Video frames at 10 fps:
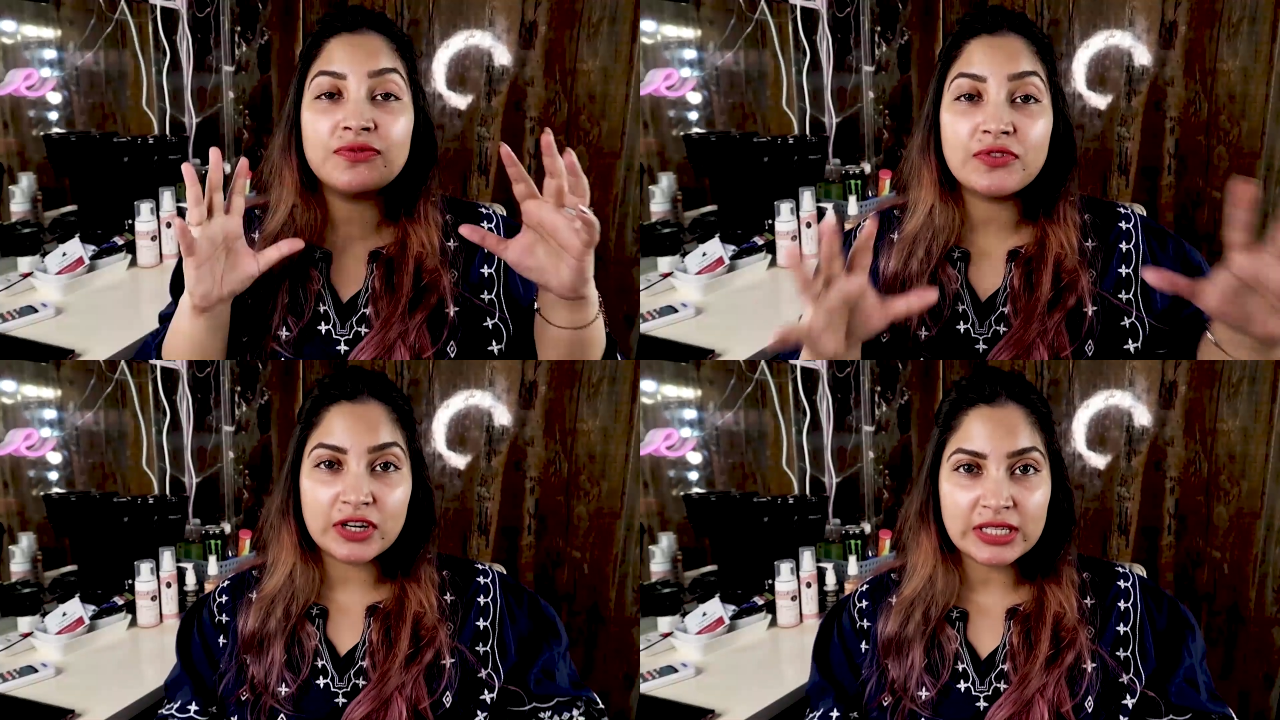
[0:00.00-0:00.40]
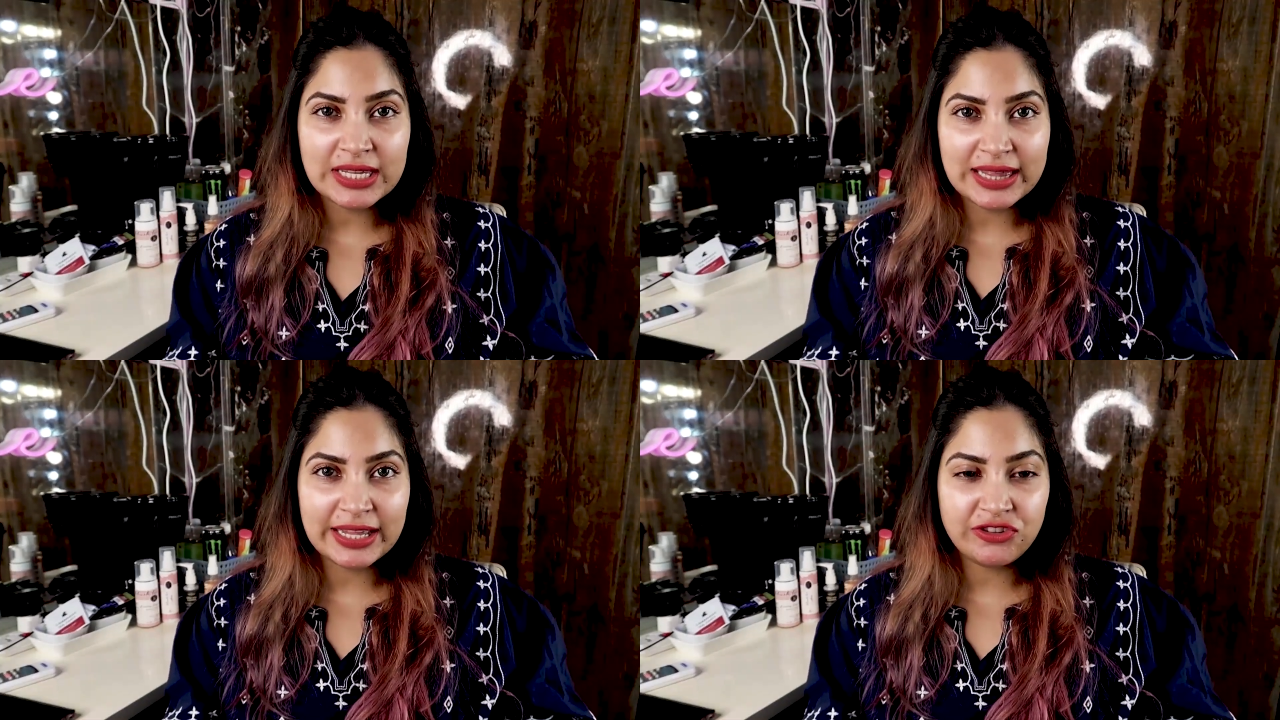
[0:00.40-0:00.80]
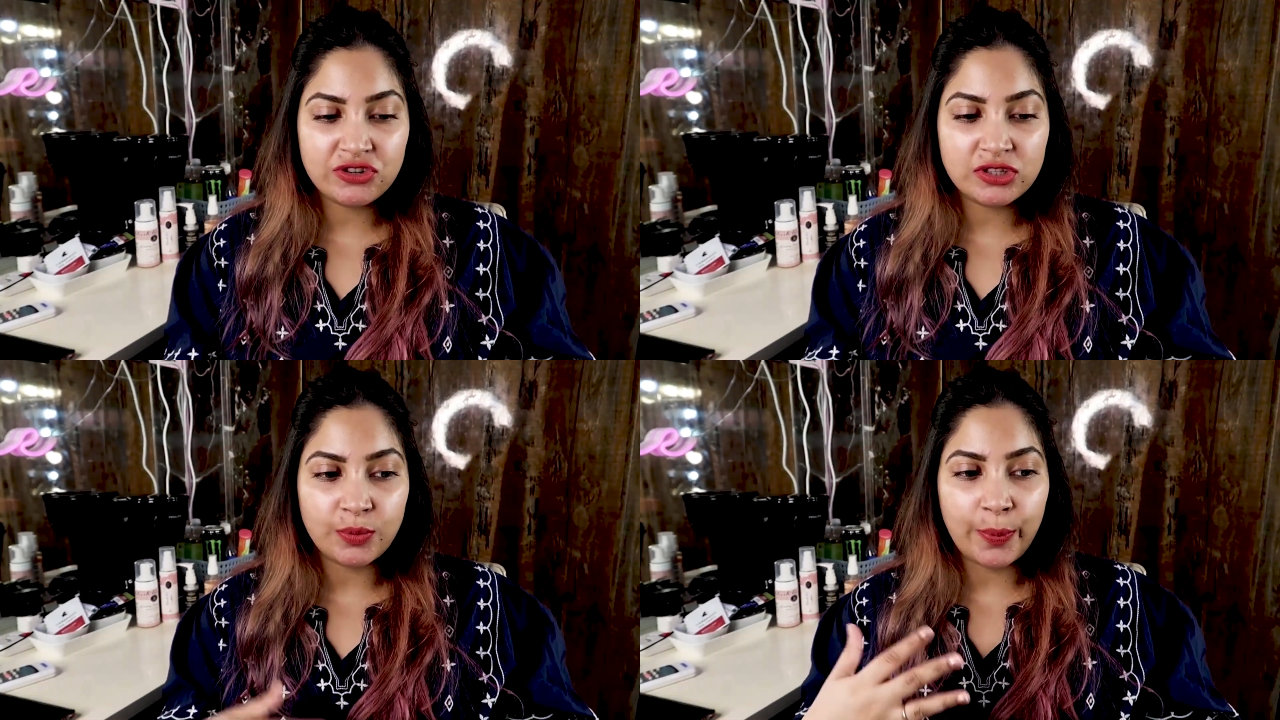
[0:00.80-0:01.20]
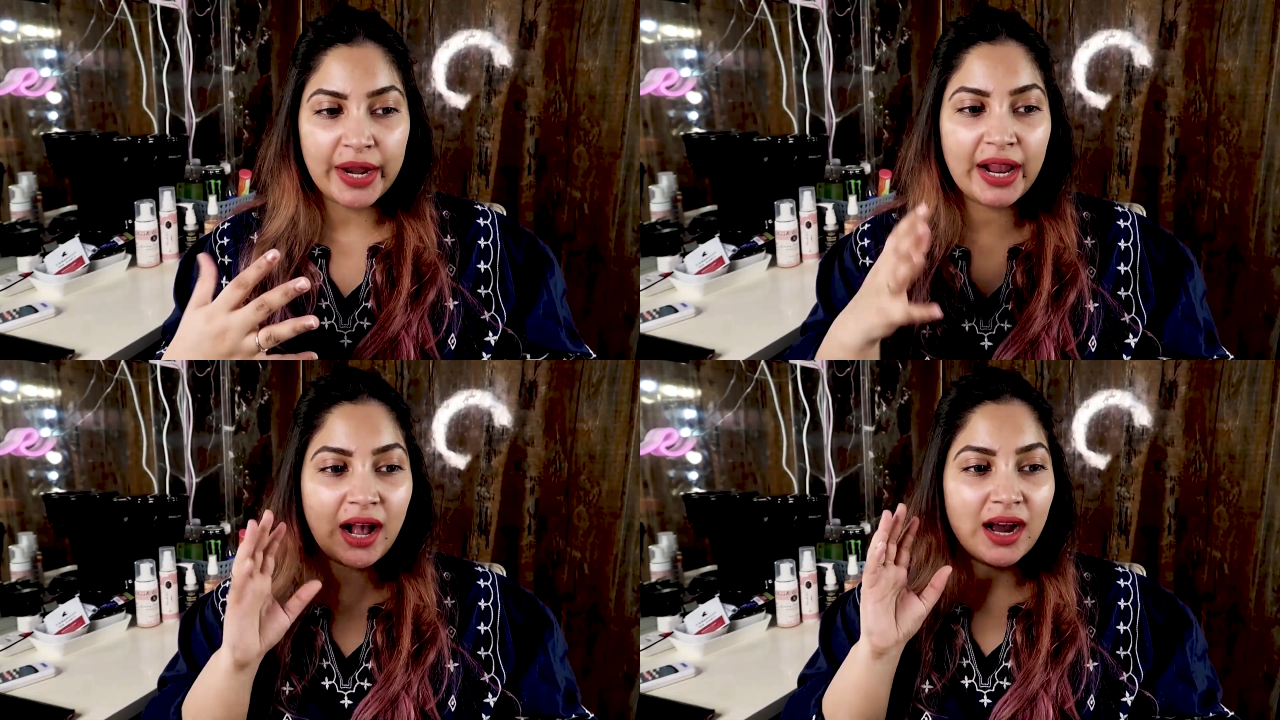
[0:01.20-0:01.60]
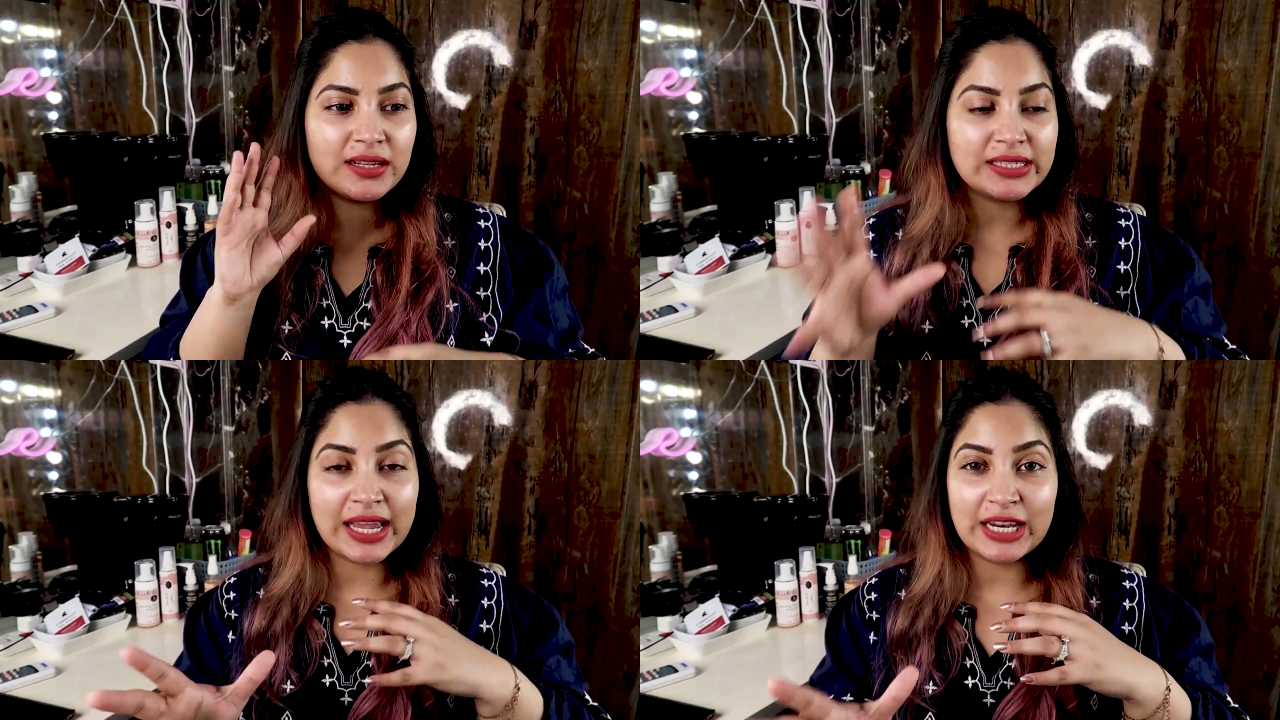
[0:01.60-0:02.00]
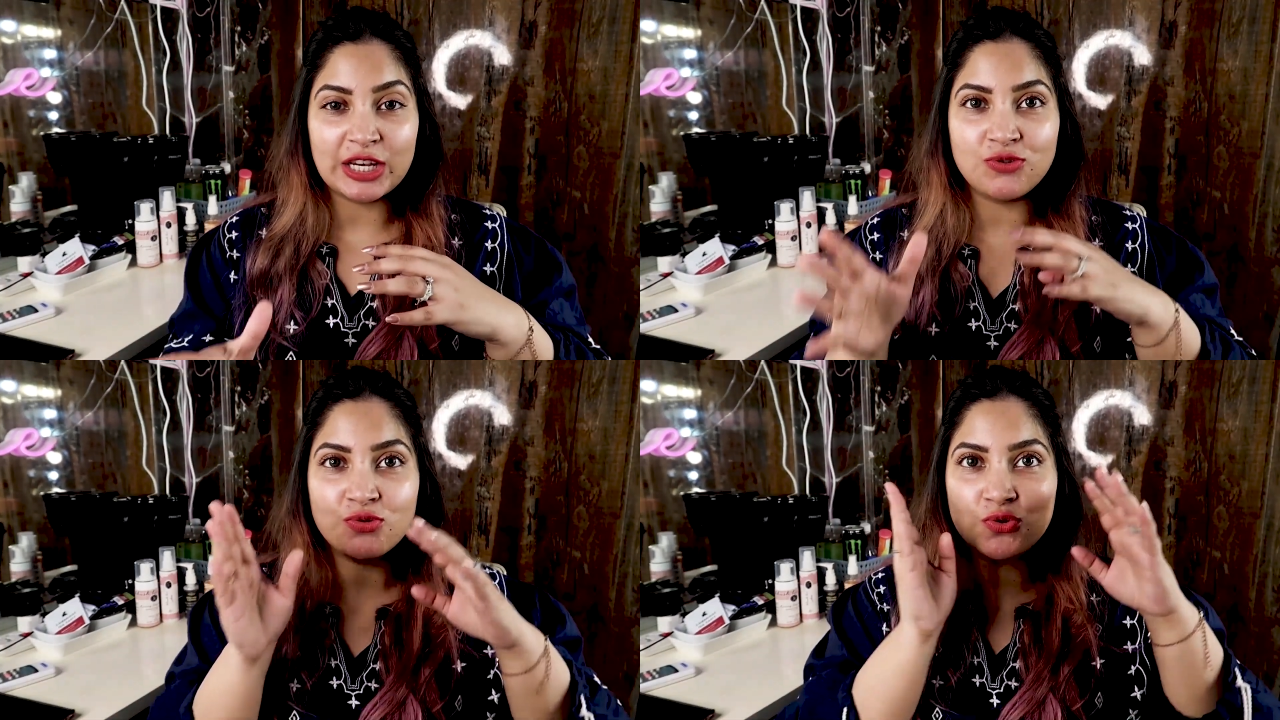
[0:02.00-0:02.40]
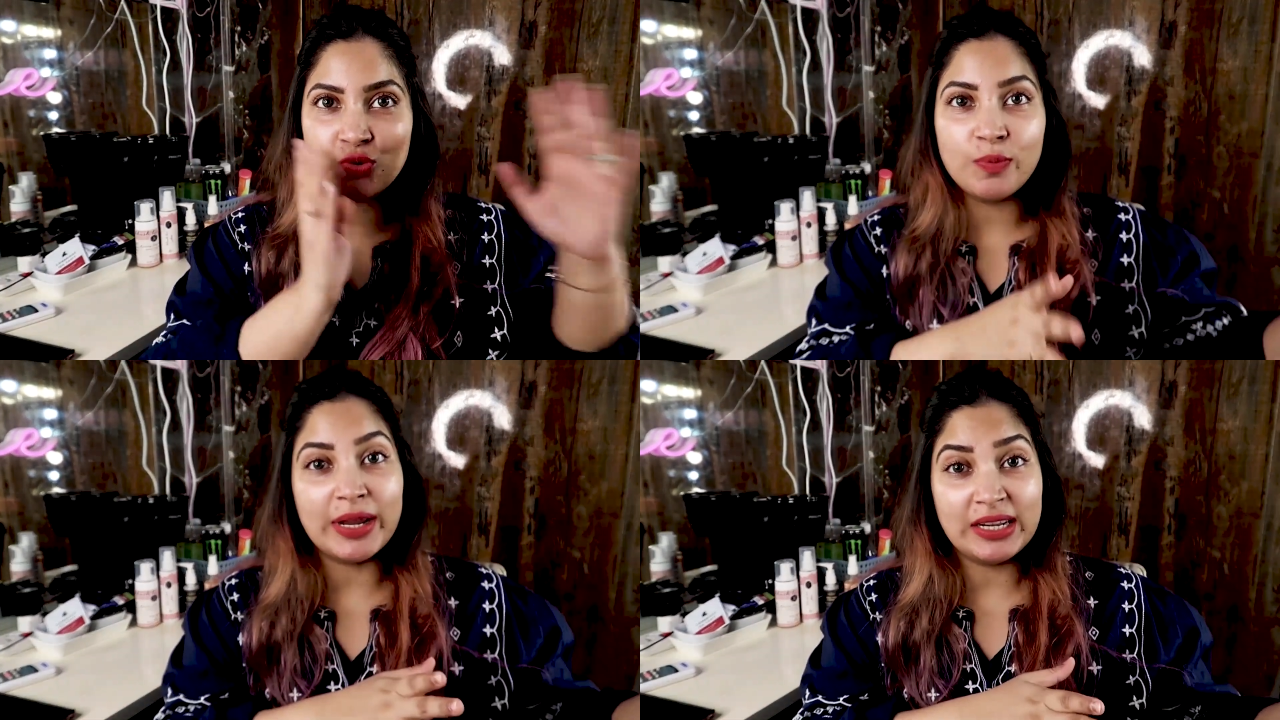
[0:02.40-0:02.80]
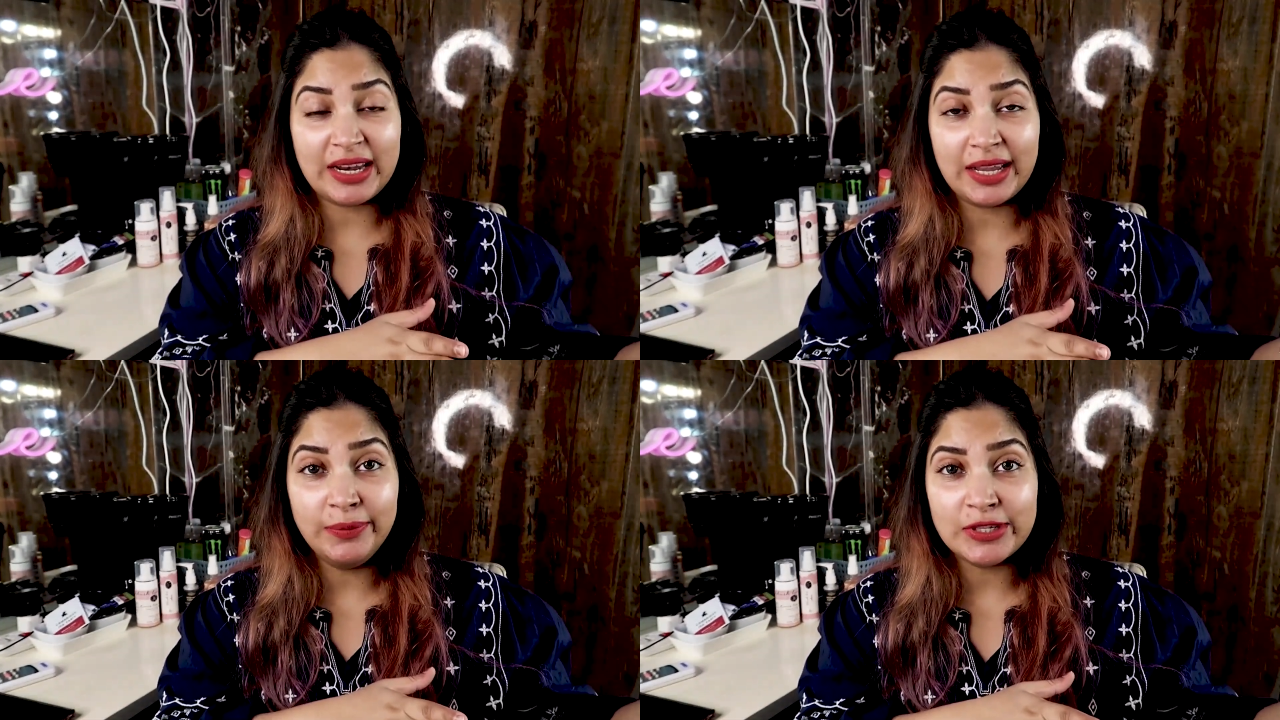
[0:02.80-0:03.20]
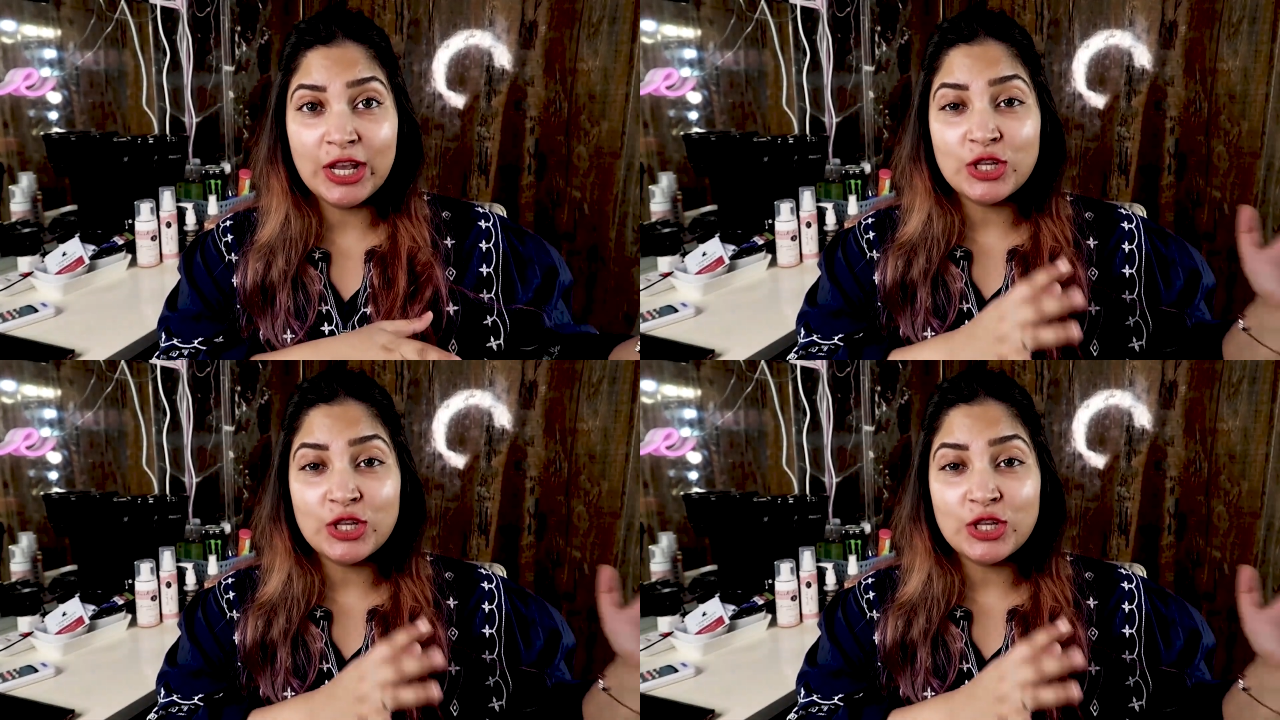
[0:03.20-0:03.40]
First, let's just break our skin into two main types